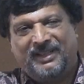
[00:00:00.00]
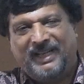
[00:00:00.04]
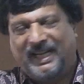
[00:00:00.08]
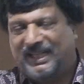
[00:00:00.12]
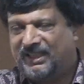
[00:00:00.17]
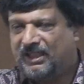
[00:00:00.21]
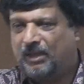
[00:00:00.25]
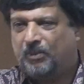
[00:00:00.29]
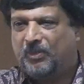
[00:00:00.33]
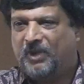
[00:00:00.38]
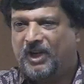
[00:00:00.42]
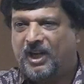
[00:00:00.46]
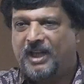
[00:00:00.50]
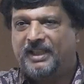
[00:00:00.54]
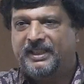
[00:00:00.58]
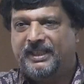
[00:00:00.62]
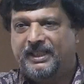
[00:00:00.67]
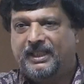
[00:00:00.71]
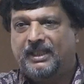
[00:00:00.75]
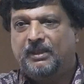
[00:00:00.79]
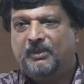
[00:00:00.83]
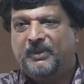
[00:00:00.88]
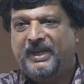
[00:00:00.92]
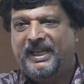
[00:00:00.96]

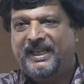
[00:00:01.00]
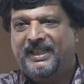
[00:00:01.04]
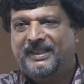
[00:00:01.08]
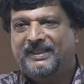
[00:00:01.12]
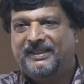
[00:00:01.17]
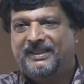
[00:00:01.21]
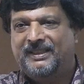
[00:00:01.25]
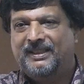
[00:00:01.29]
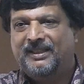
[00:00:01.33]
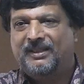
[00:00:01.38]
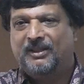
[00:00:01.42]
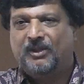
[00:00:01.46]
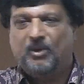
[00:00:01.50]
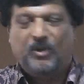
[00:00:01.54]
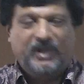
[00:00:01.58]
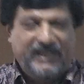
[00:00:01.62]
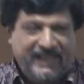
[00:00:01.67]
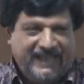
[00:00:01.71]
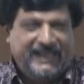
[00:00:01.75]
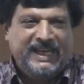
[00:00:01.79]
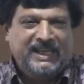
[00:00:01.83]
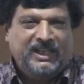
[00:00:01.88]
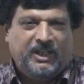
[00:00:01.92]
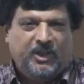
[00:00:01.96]
anthropological ways to
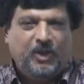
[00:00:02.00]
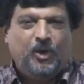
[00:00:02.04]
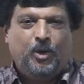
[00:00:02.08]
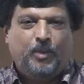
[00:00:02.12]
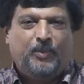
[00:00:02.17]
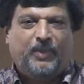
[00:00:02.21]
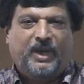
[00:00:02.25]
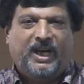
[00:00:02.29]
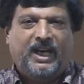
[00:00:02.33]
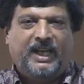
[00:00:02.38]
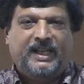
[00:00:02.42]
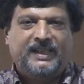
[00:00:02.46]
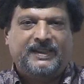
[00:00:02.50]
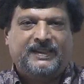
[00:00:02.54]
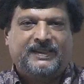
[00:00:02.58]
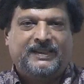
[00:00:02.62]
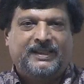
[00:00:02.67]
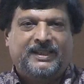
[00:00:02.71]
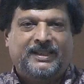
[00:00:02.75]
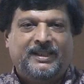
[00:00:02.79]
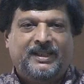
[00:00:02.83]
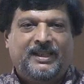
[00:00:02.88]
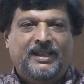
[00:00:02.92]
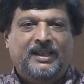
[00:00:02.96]
dig into your
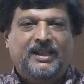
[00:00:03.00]
past.